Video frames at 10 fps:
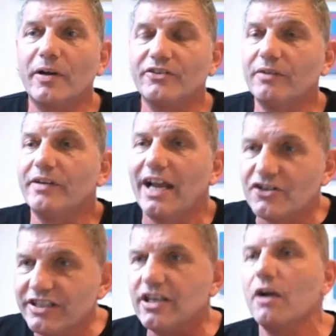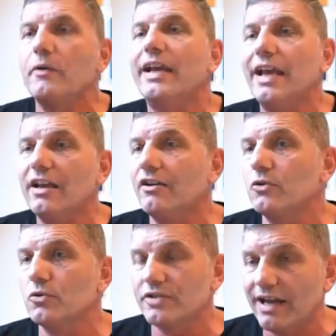by somebody actually going in. And
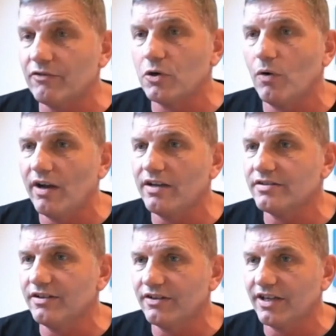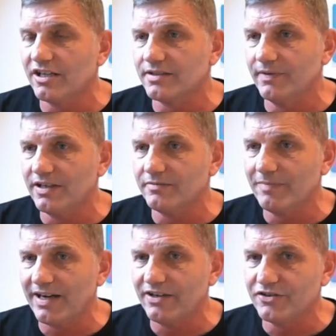of course, that requires that the customer has
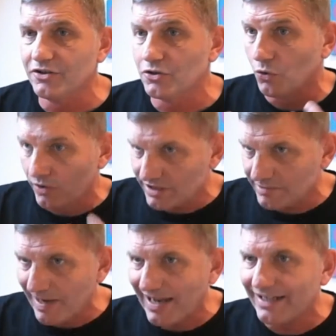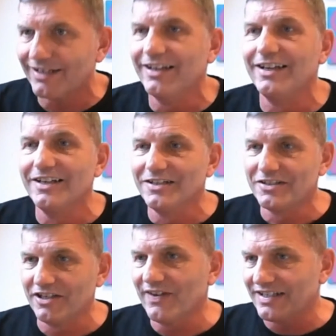managed to talk to the bank.
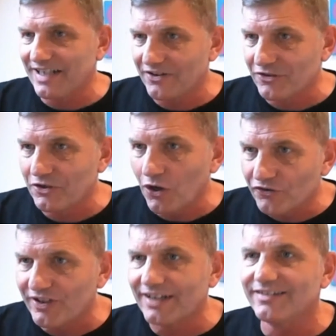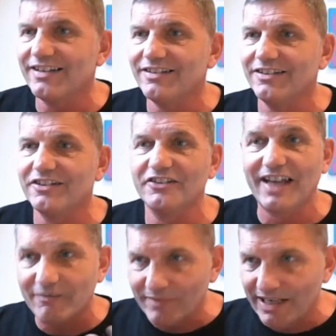So they've had to get through contact centers because
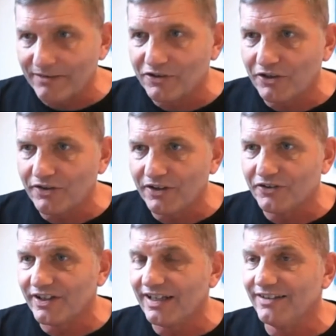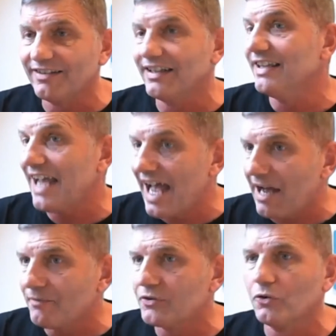they haven't been able to do those things in the
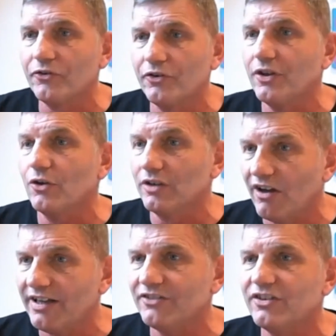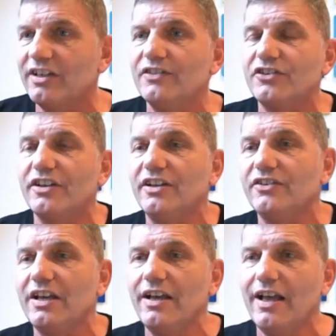apps or through the online
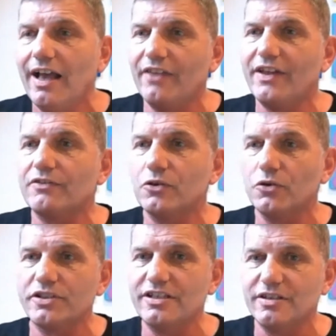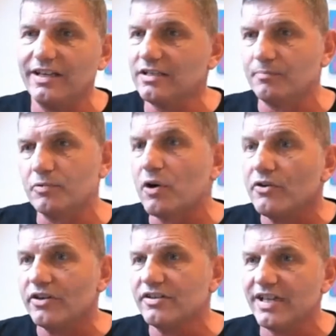services. And that, of course, is a
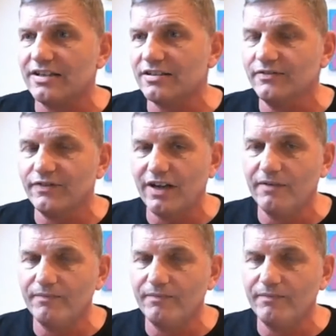broken set of